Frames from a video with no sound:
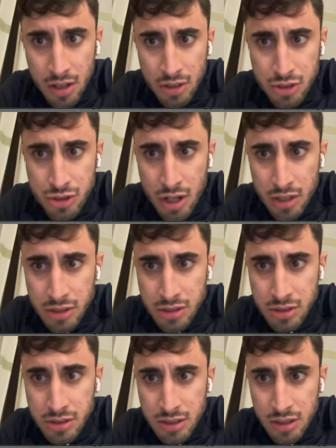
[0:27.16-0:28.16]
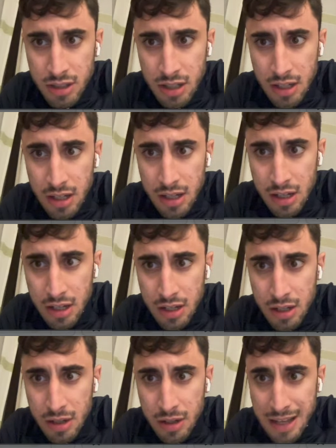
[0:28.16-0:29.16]
Just
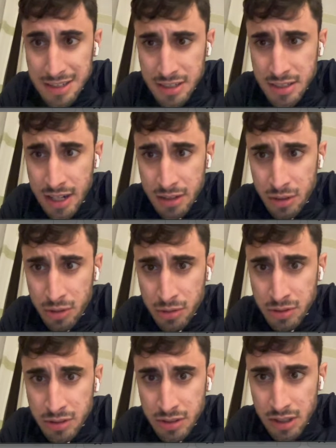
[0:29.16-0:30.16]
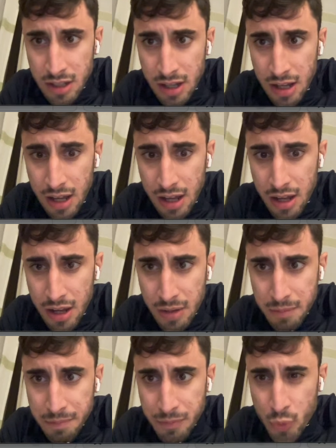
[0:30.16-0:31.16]
as a side note,
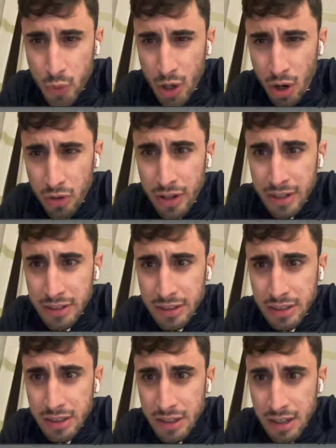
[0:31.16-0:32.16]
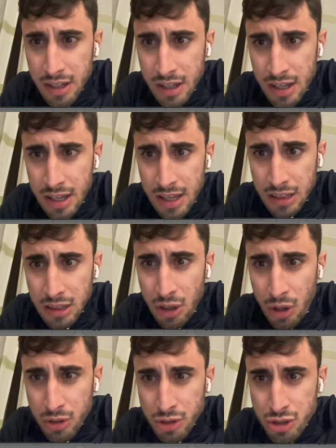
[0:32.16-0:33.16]
we already
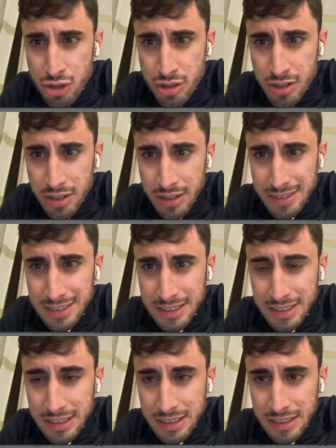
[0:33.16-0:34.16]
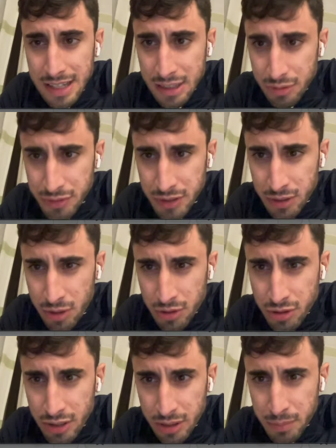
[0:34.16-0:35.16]
launched the NFT
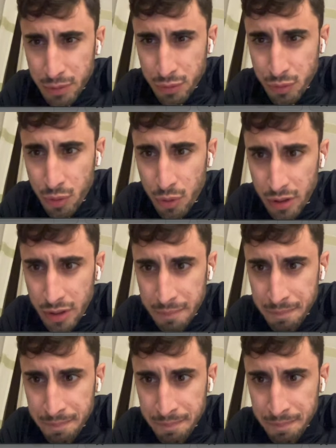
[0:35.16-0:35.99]
contract before,